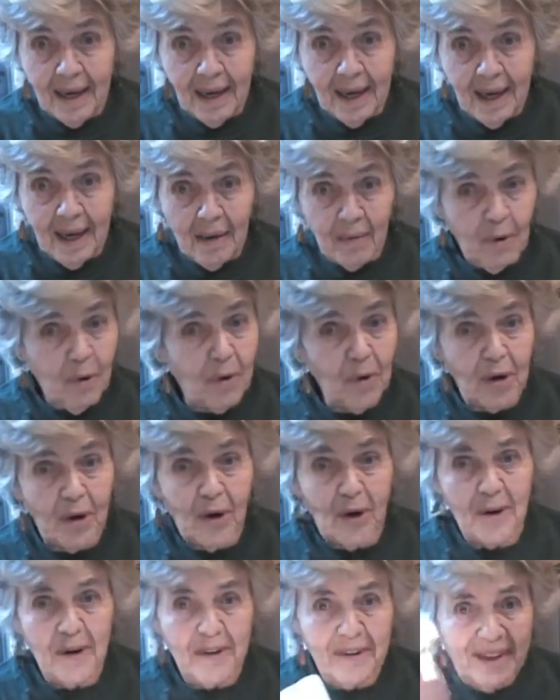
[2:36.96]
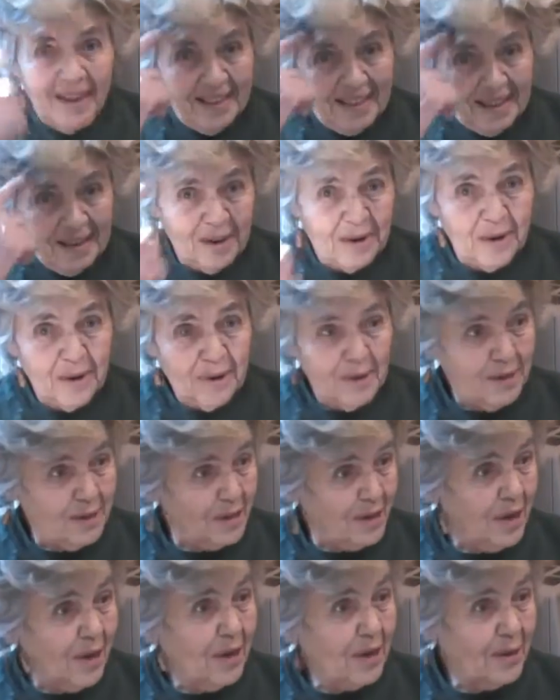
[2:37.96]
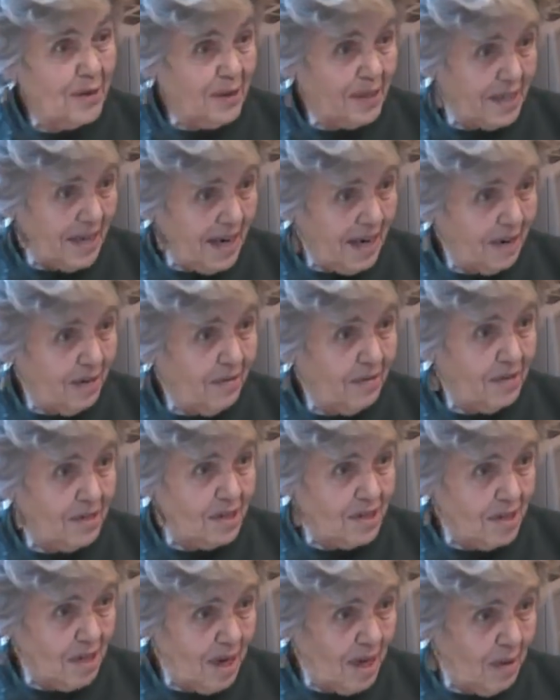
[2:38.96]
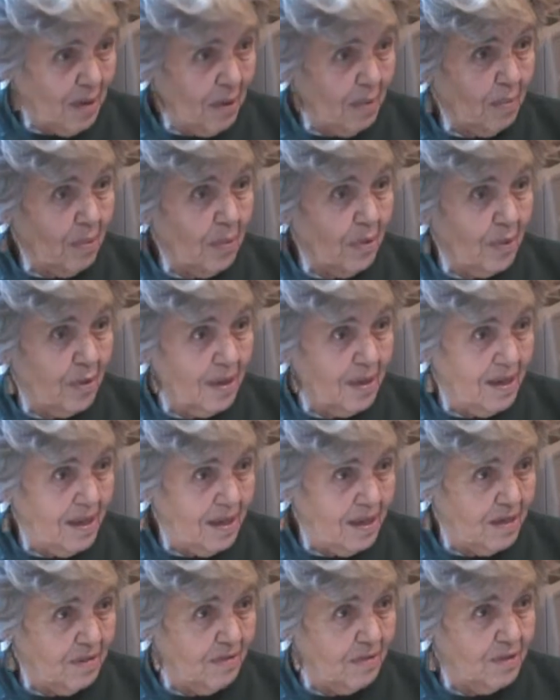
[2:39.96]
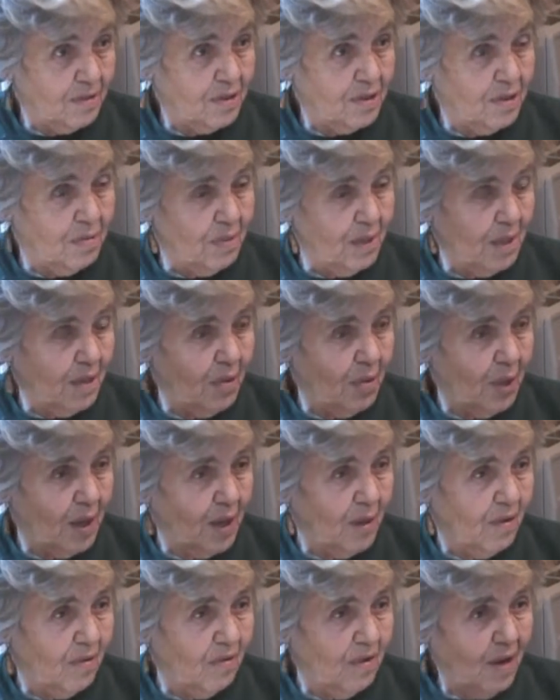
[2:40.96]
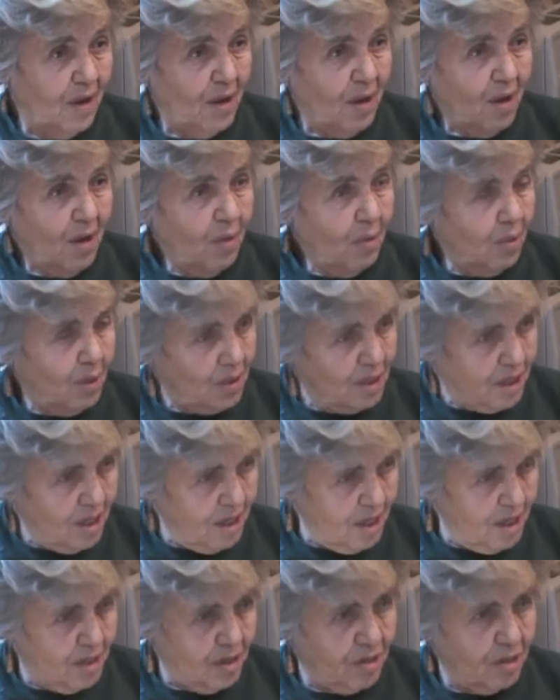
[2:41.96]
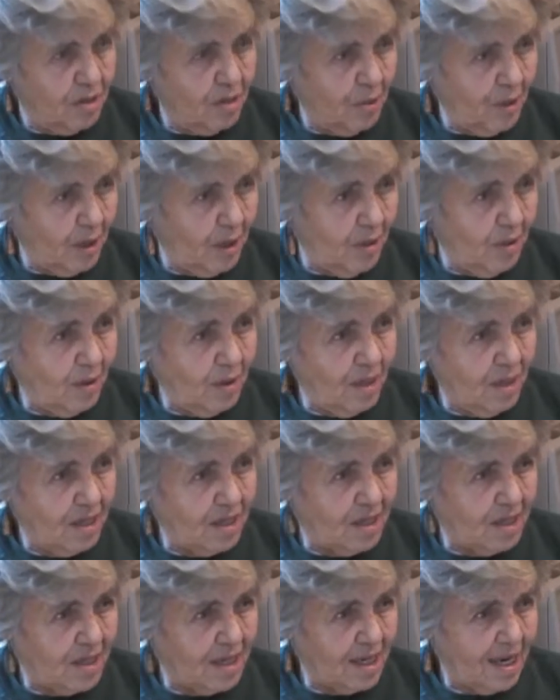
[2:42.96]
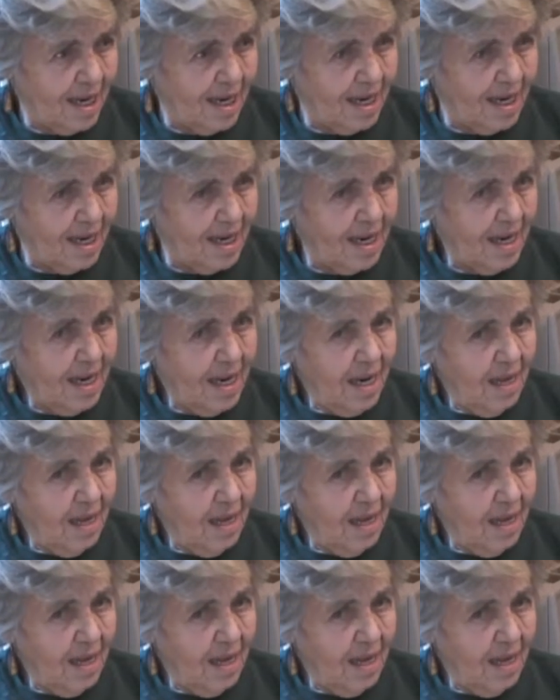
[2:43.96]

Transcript: I wrote an article, I think, called "The Scholar is Activist," and how important it is for us to be aware of what changes are going on in a society.